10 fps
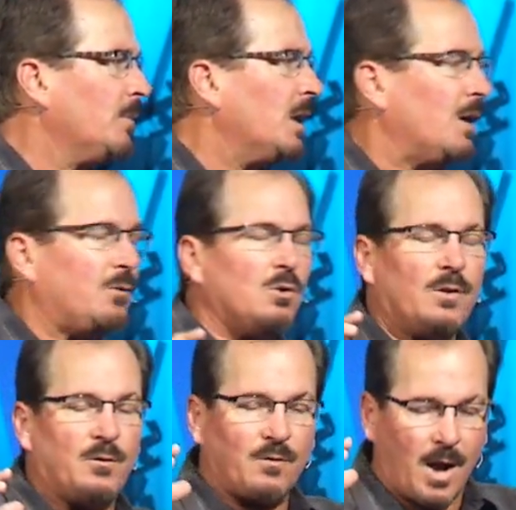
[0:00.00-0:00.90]
If, you,
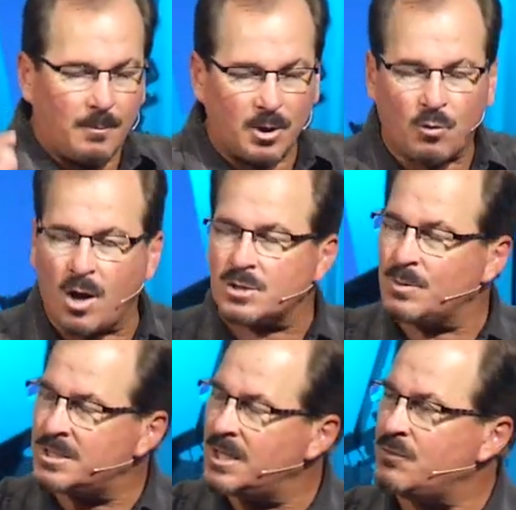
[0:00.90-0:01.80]
if you've come to the cross and
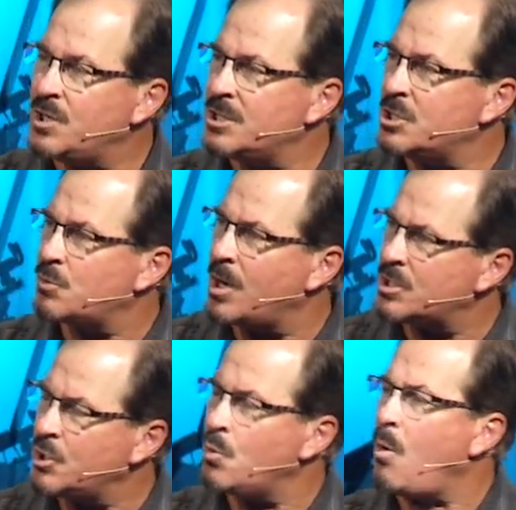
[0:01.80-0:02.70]
received Jesus Christ
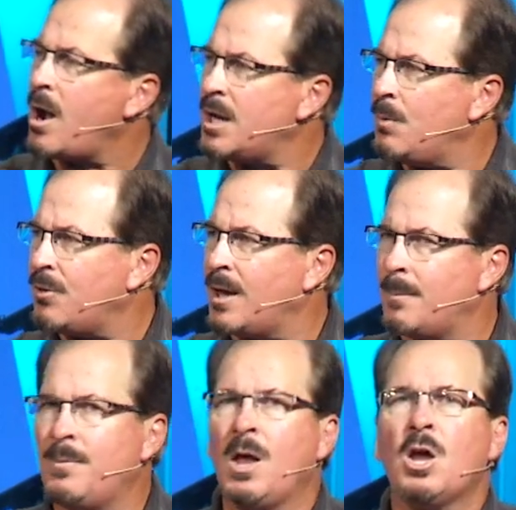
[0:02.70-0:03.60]
and you're walking with
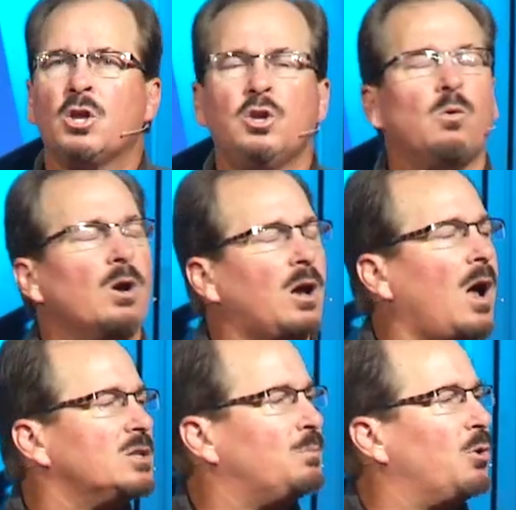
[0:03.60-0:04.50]
Him, you are
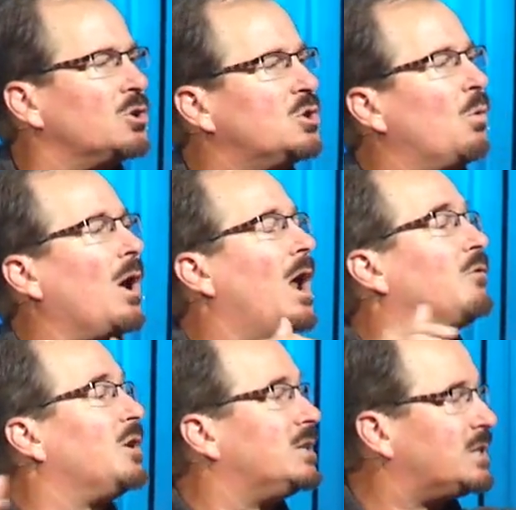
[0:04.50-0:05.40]
God's person
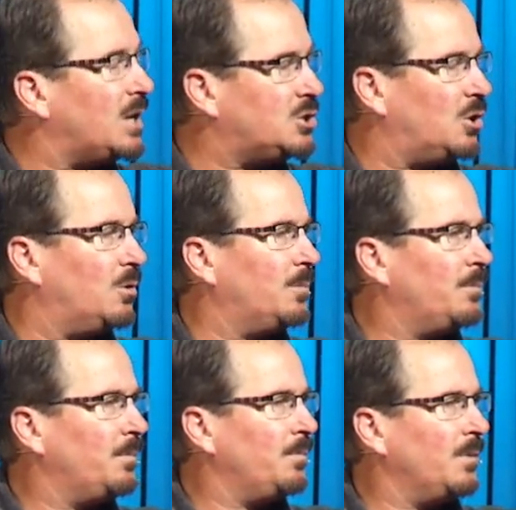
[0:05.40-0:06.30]
wherever He sends you.
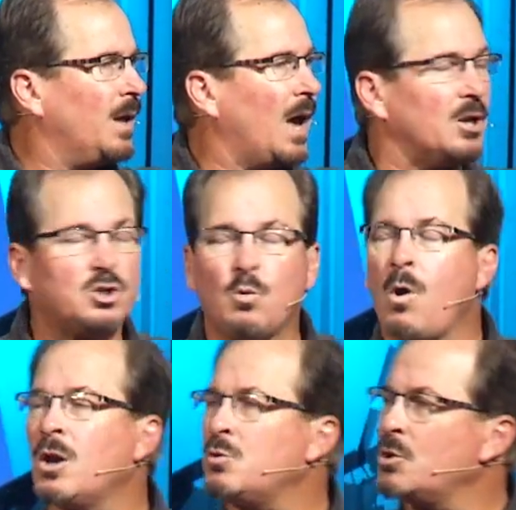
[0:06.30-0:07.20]
And as you
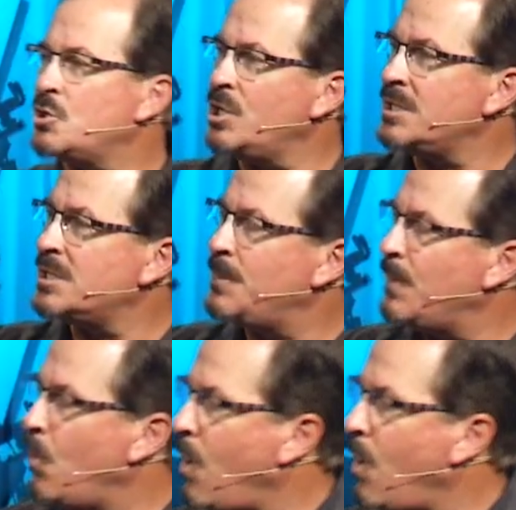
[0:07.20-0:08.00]
walk towards Jesus and people